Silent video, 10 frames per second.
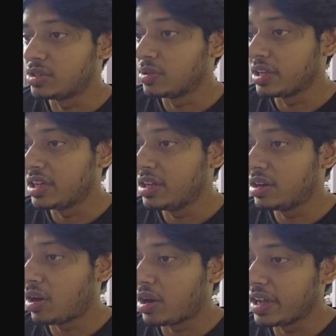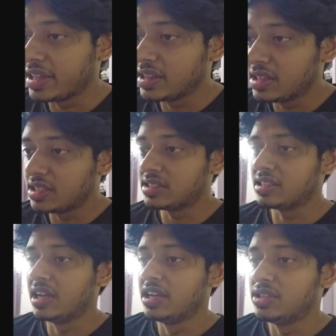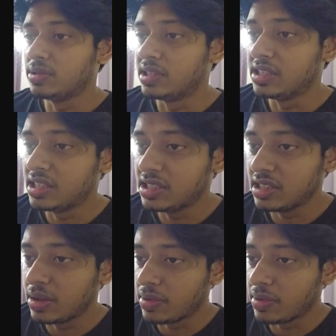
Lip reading: So here in this, so this is